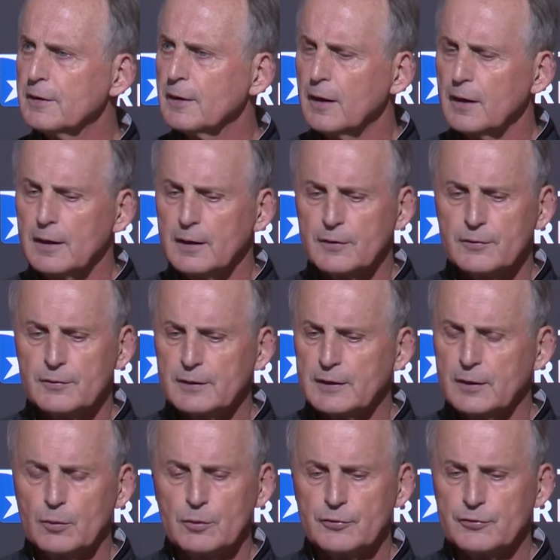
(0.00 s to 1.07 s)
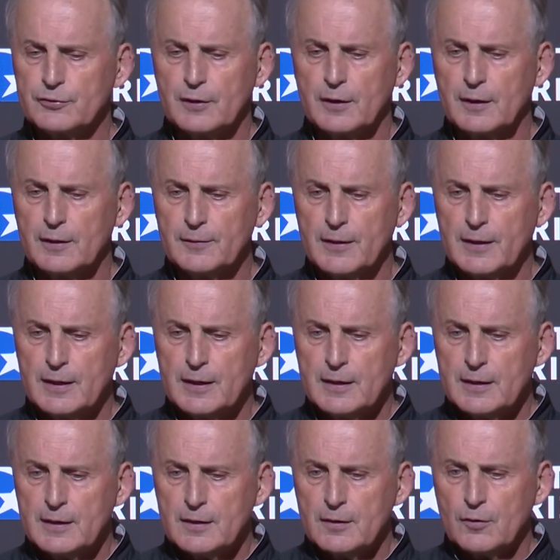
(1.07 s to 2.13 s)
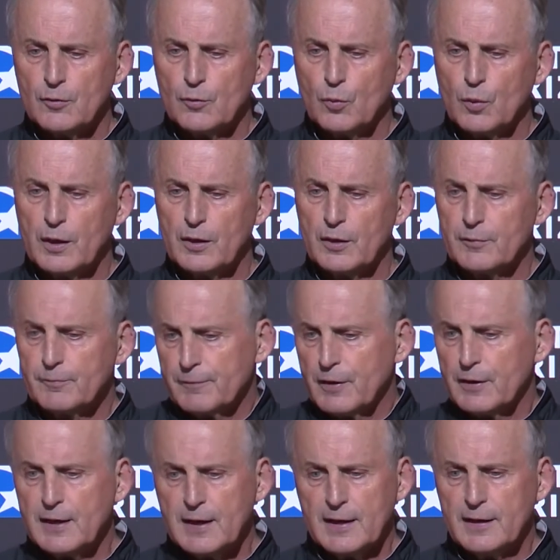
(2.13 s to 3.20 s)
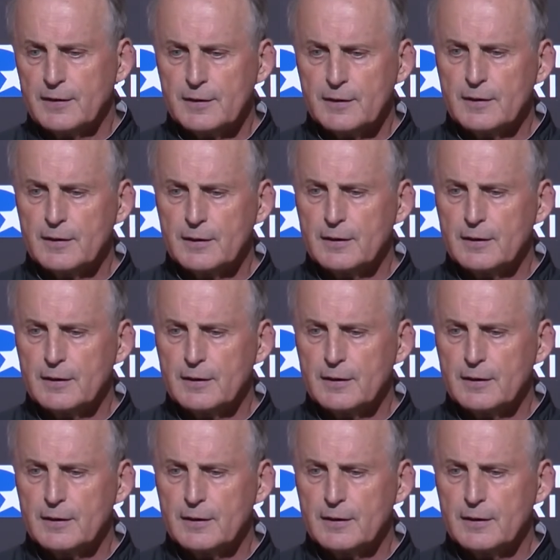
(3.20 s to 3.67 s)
Uh, it was uh, where again